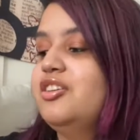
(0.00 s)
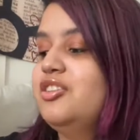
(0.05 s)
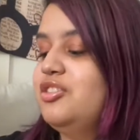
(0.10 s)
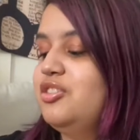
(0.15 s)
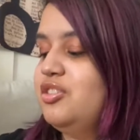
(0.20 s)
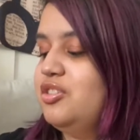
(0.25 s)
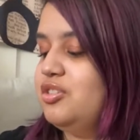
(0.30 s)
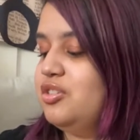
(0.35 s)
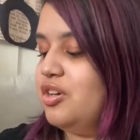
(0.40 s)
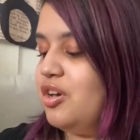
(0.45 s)

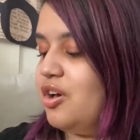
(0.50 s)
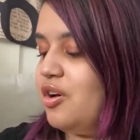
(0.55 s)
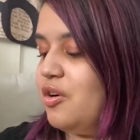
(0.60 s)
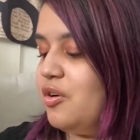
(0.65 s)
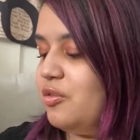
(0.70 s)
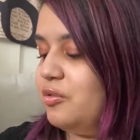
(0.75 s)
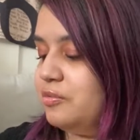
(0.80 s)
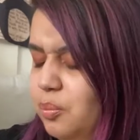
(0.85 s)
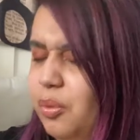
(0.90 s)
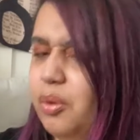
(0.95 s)

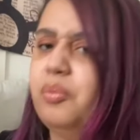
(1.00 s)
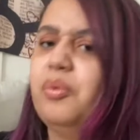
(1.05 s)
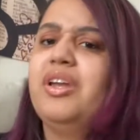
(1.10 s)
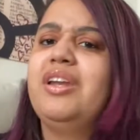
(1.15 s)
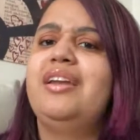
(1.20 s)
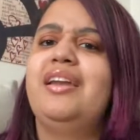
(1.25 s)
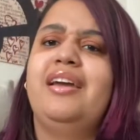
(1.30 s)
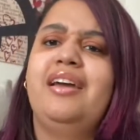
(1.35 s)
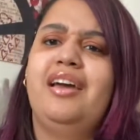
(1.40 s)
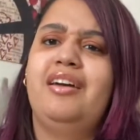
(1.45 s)
so well one
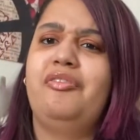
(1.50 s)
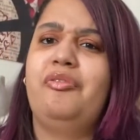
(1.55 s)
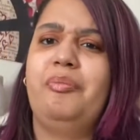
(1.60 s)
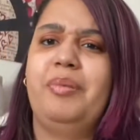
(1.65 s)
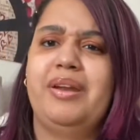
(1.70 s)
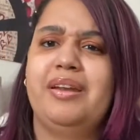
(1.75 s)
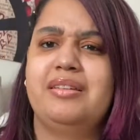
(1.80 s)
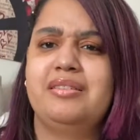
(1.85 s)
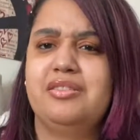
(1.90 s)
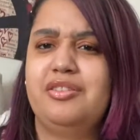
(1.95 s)
and a half
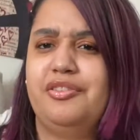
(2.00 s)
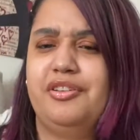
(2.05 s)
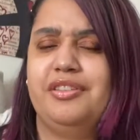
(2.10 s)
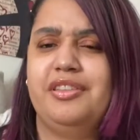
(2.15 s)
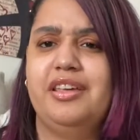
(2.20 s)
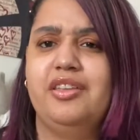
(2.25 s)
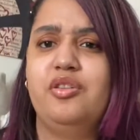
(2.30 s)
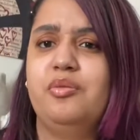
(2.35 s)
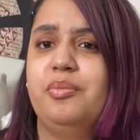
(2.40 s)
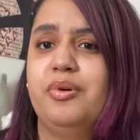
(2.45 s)
but i started
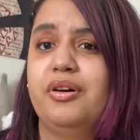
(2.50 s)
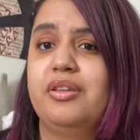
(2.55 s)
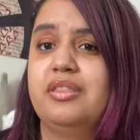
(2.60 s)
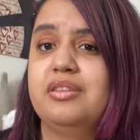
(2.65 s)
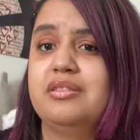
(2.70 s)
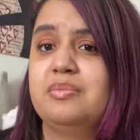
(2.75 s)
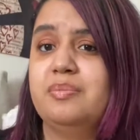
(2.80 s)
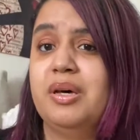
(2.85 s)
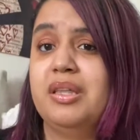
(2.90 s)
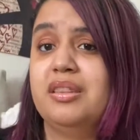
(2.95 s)
the other book
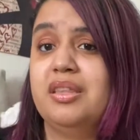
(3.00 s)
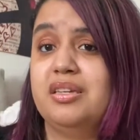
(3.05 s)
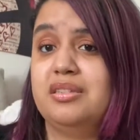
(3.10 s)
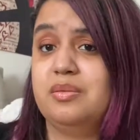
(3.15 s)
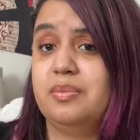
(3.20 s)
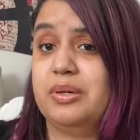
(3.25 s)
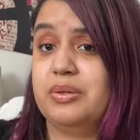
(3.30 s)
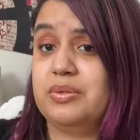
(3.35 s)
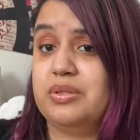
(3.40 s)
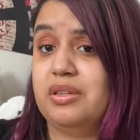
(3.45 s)
this month as
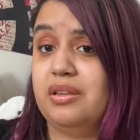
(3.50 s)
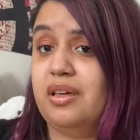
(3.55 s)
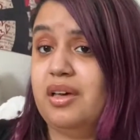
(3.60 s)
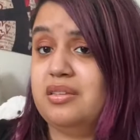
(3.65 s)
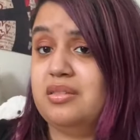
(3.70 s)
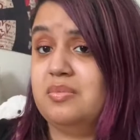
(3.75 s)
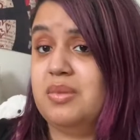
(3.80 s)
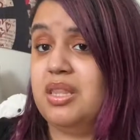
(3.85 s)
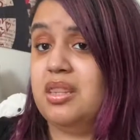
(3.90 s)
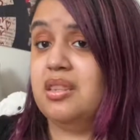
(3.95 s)
opposed to
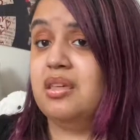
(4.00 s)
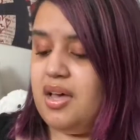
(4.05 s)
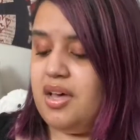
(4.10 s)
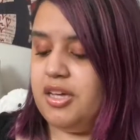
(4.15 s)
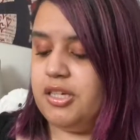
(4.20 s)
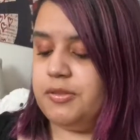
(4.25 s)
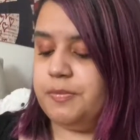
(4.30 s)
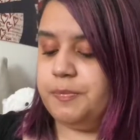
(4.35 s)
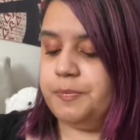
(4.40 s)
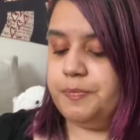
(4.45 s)
last month
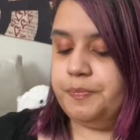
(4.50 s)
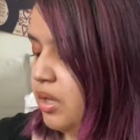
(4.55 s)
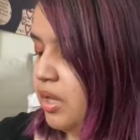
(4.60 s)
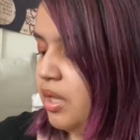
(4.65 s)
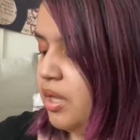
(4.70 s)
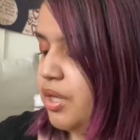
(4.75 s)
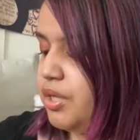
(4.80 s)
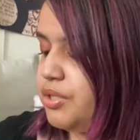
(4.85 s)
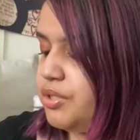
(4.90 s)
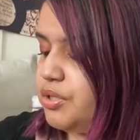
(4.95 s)
um
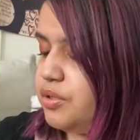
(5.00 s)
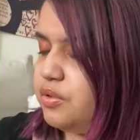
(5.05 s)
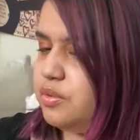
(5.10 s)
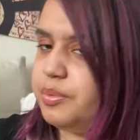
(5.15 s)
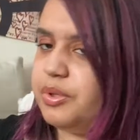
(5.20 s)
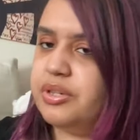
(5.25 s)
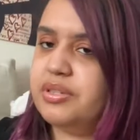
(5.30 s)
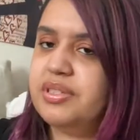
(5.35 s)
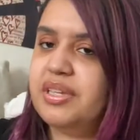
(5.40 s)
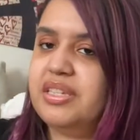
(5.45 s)
so the
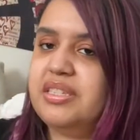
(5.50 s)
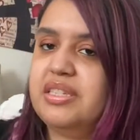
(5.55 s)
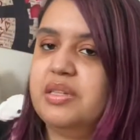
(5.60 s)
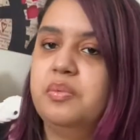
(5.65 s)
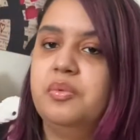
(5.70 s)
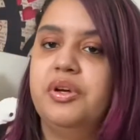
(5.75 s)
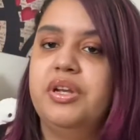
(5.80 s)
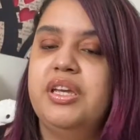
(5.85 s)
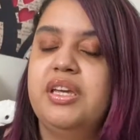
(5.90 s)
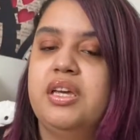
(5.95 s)
books i did
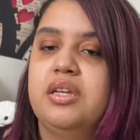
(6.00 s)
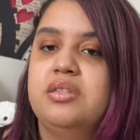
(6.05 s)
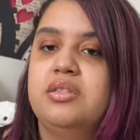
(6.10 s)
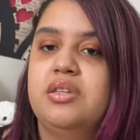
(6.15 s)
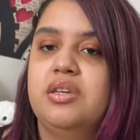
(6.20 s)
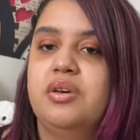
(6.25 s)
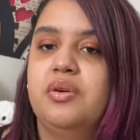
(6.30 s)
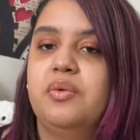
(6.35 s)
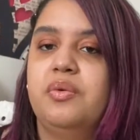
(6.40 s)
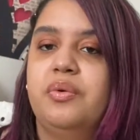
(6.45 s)
want to get
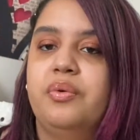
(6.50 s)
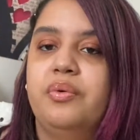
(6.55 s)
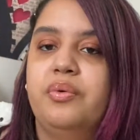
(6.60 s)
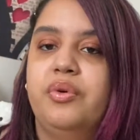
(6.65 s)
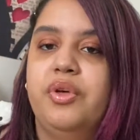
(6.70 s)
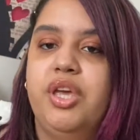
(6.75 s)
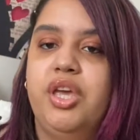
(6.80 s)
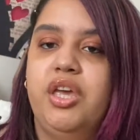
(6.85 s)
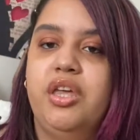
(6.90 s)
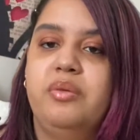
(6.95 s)
to
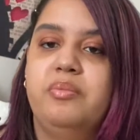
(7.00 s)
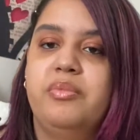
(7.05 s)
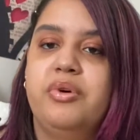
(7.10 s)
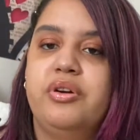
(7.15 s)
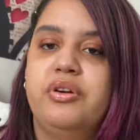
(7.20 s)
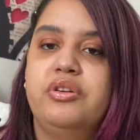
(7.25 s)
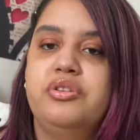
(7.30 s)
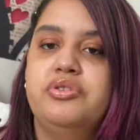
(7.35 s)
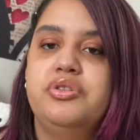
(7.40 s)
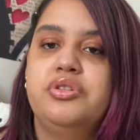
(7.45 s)
in
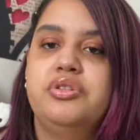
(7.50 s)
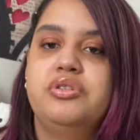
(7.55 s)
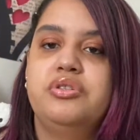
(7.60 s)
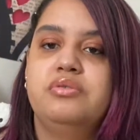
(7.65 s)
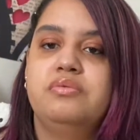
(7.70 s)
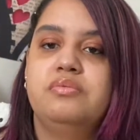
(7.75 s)
March